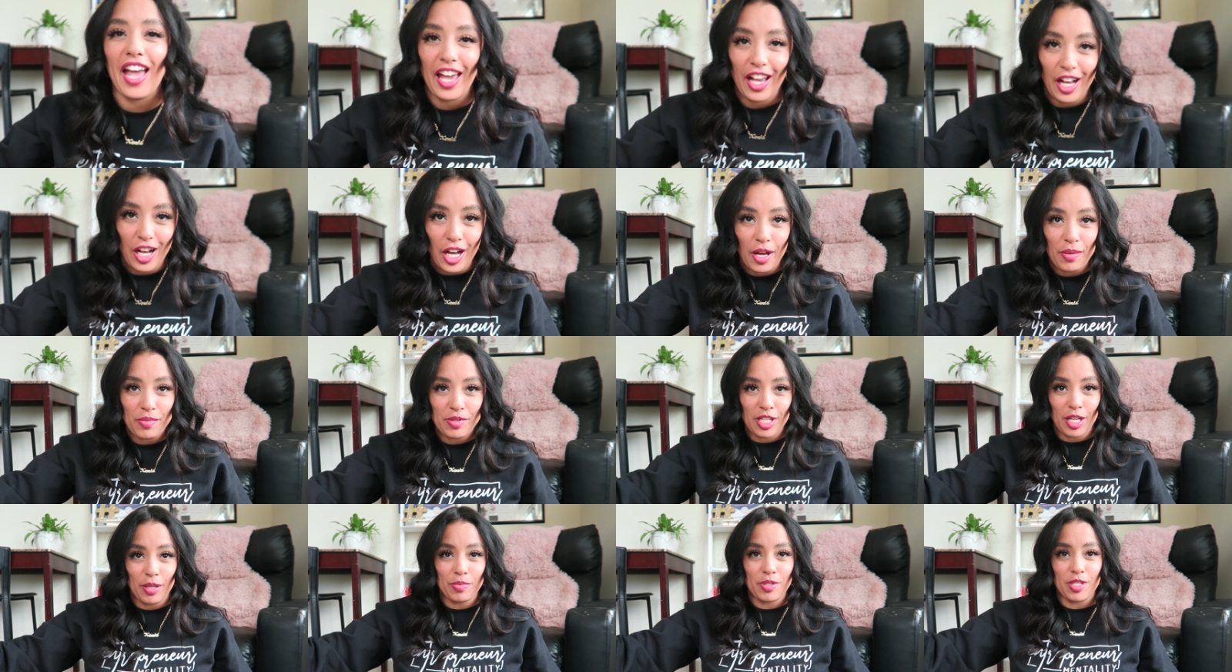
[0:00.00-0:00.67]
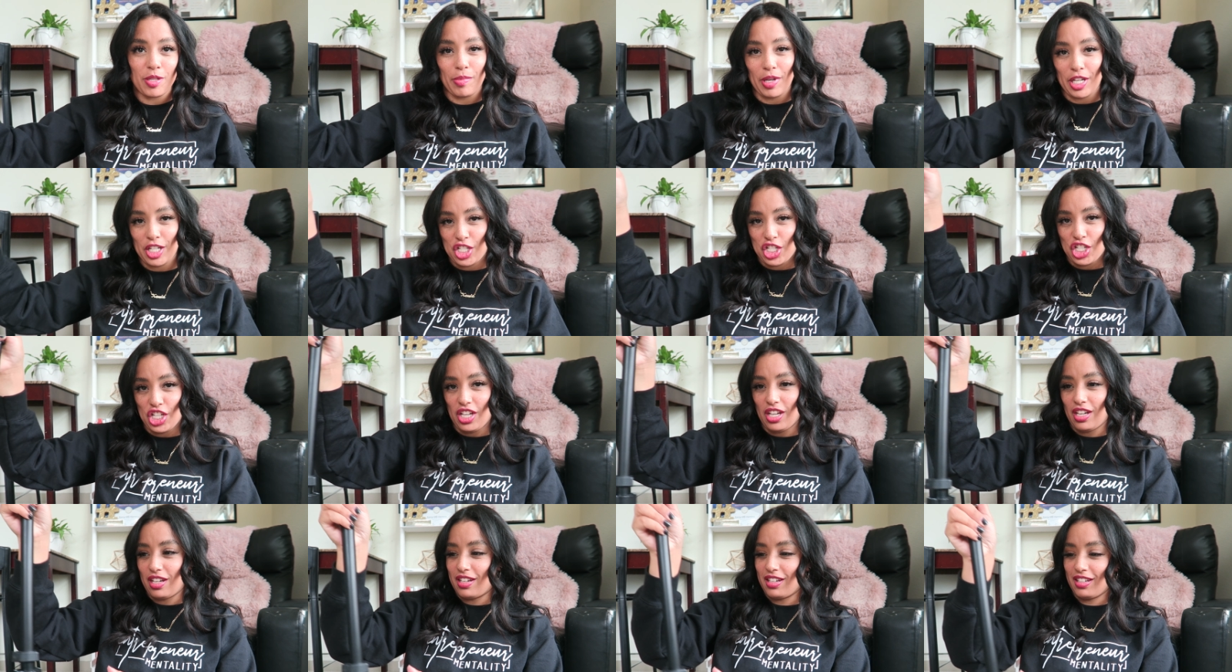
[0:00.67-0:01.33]
It comes up to my
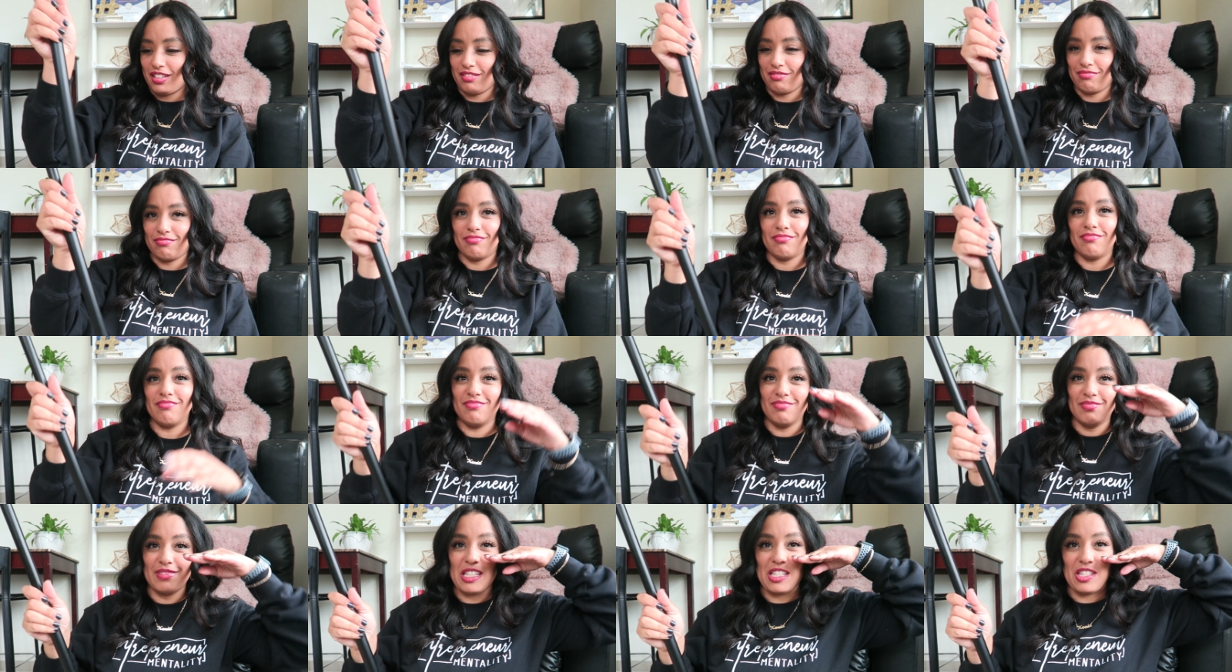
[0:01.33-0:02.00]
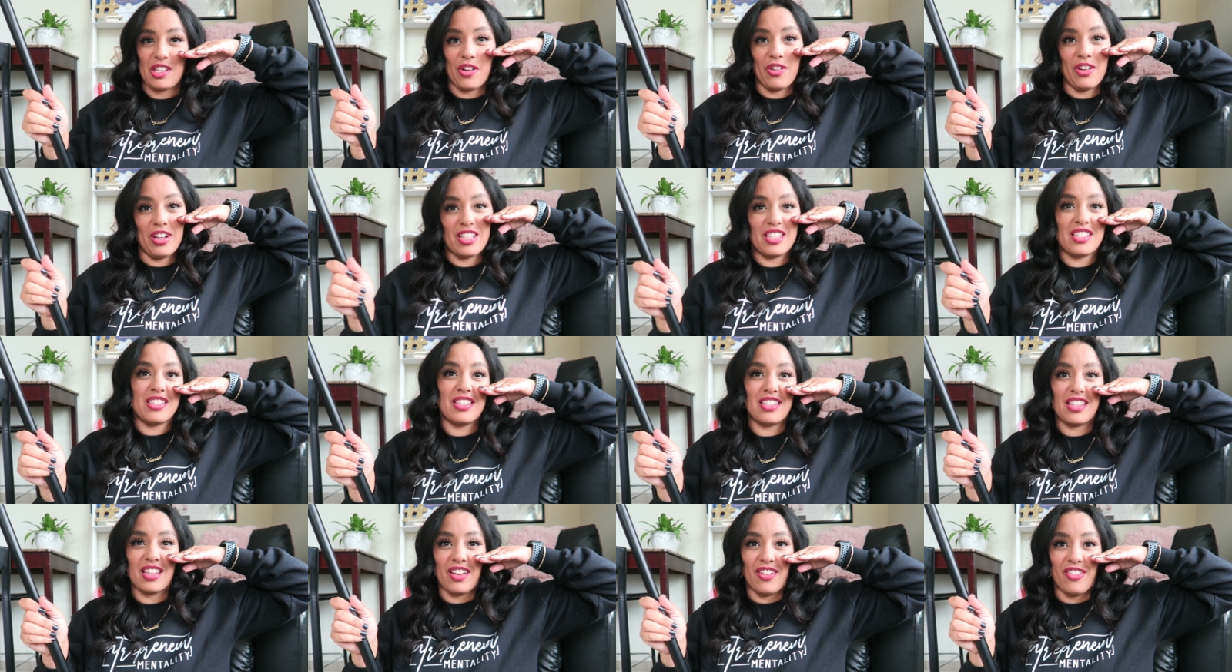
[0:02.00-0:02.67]
cheek, so
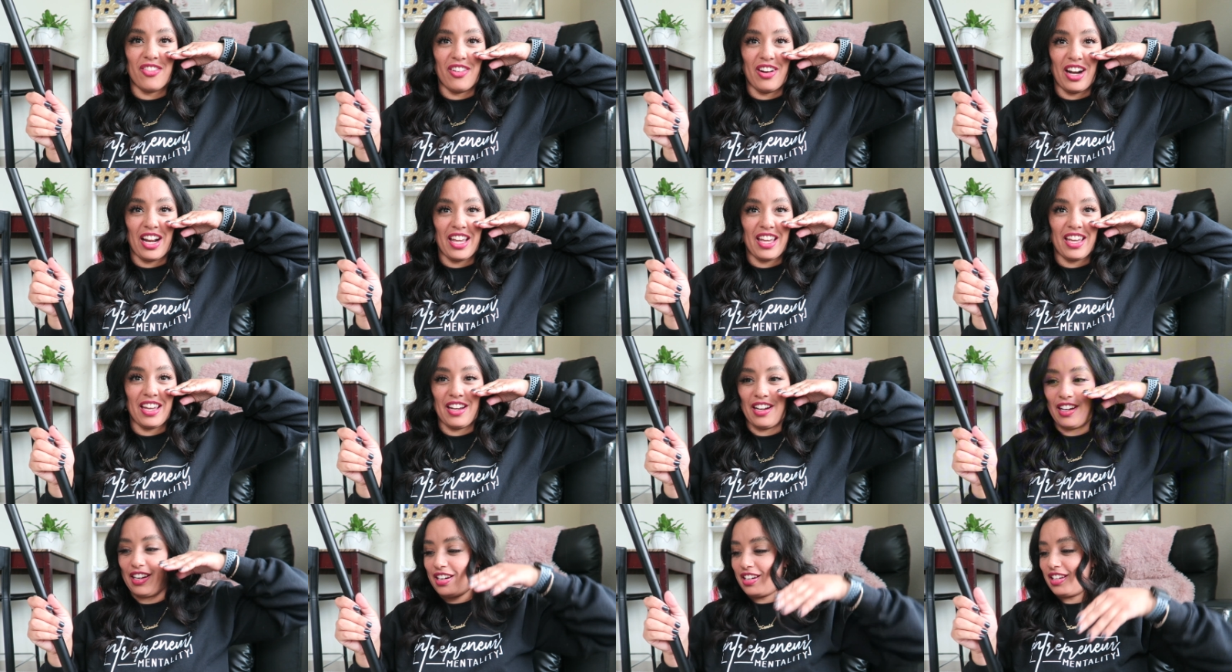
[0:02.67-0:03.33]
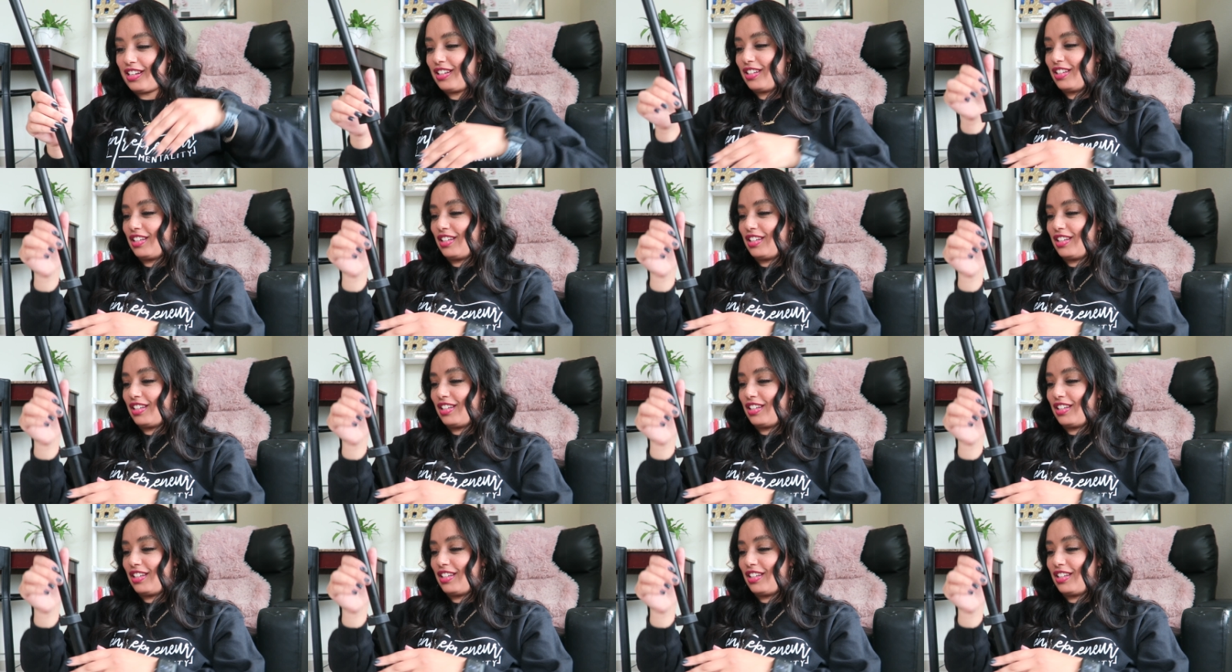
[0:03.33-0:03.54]
it's right here.